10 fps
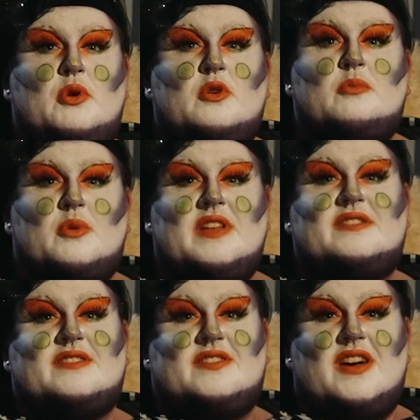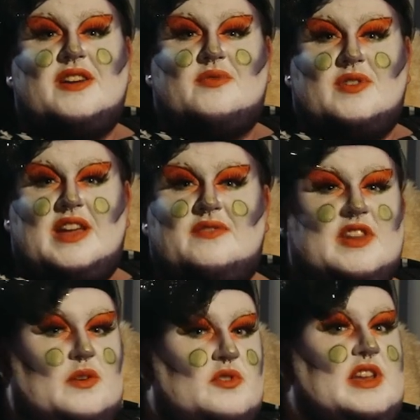Puka breathed a sigh of relief that
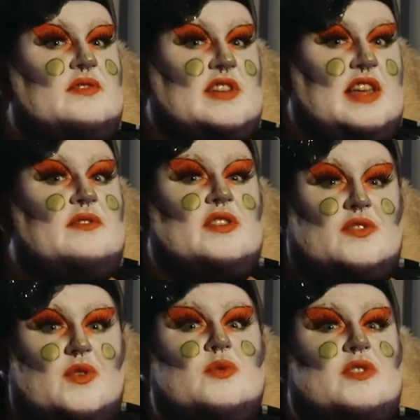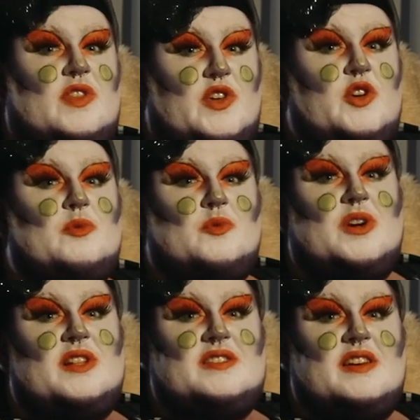he wouldn't have to live on his own in the human
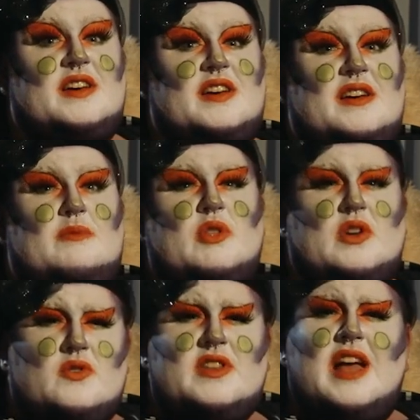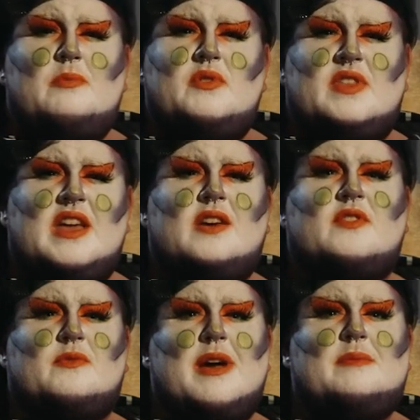world. But he couldn't help but think of
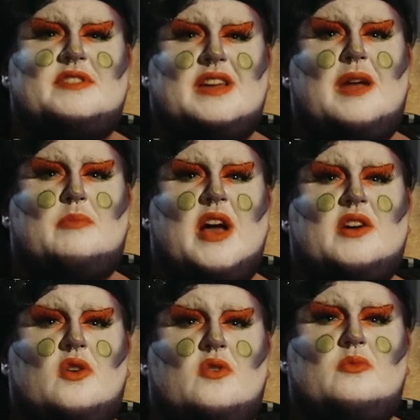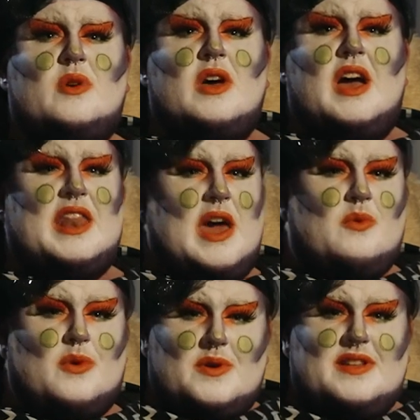his mum and dad back home and how
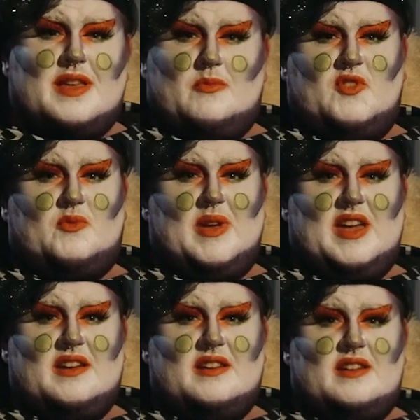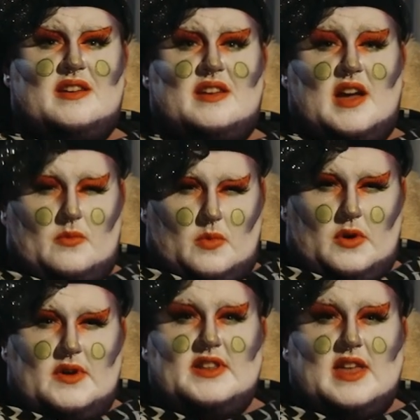worried they must be. And
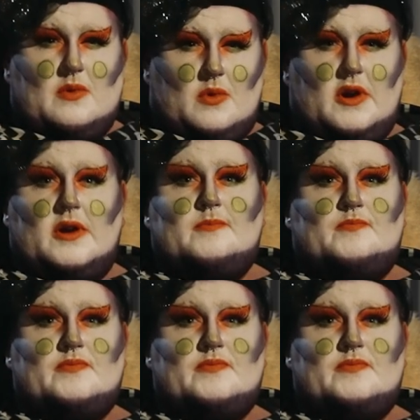worried they were.